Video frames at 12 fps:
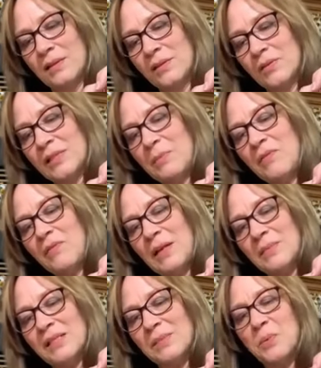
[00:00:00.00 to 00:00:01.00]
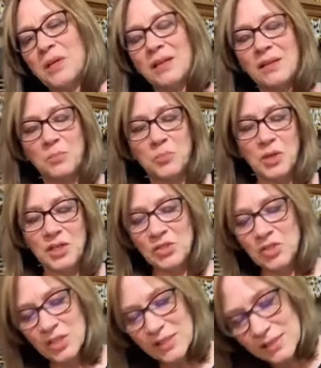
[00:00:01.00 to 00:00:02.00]
So some of it I'm just putting in the brush
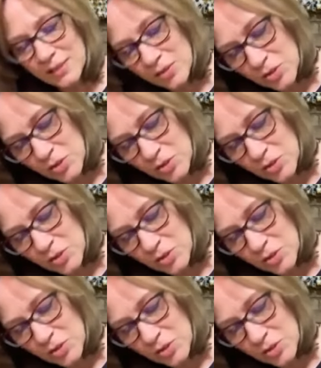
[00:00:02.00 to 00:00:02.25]
just to